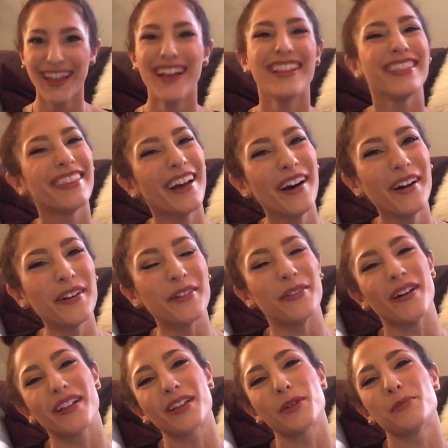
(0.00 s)
Hello,
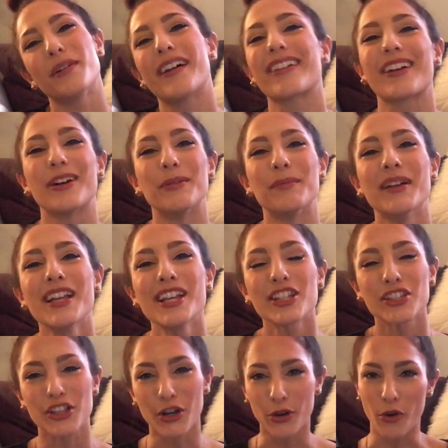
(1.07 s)
welcome, welcome.
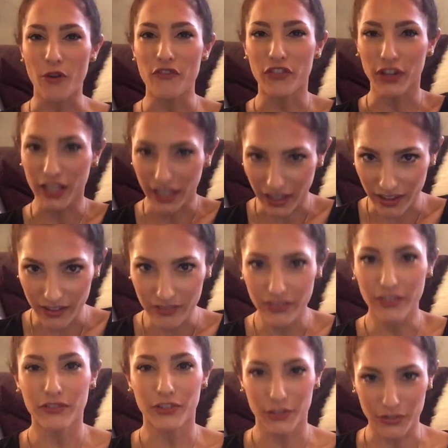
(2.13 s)
So forgive,
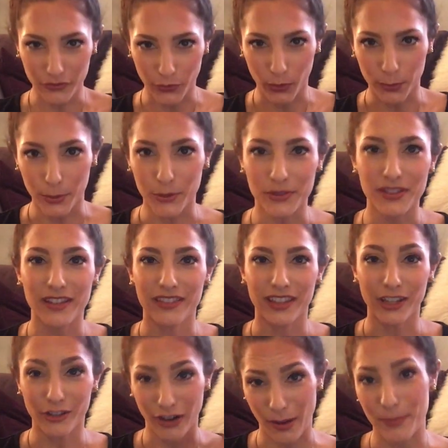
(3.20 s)
first and foremost,
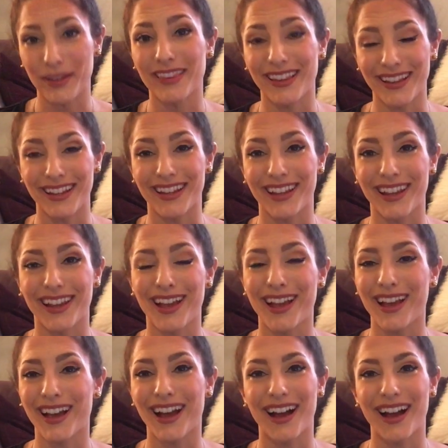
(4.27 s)
the crappy lighting.